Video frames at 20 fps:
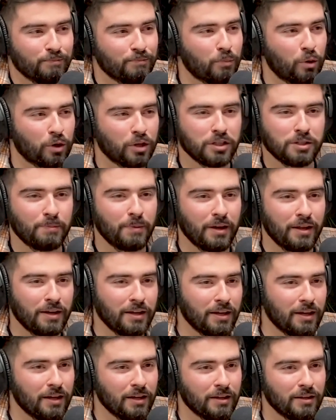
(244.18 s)

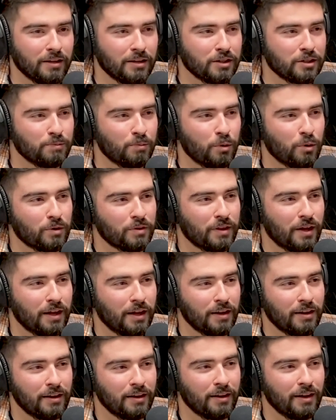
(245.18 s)
participating in a sport
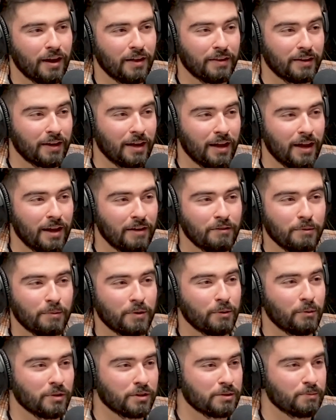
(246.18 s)
that I think
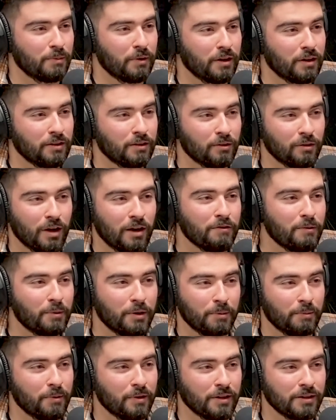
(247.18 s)
everybody wants to play or
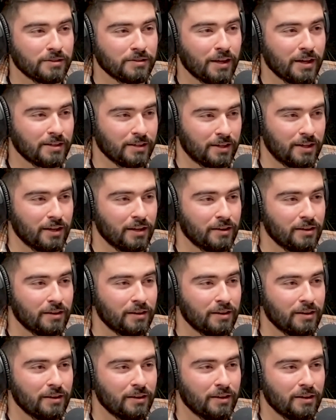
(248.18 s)
everybody plays as a kid.
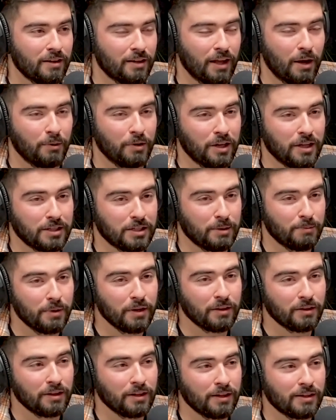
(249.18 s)
Now, when you get to the
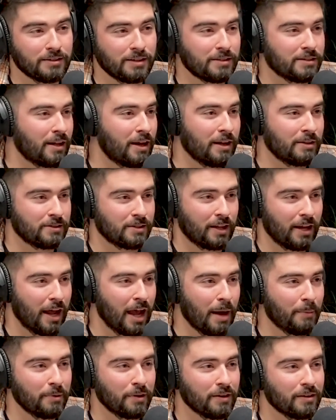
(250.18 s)
big leagues, that's going to
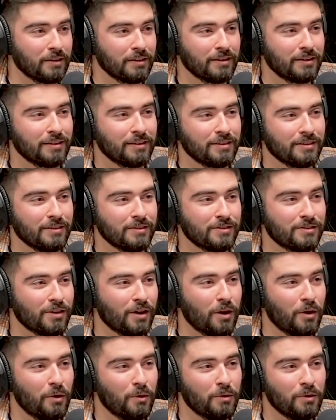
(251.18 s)
happen.
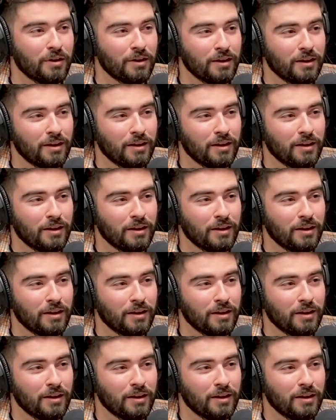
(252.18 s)
So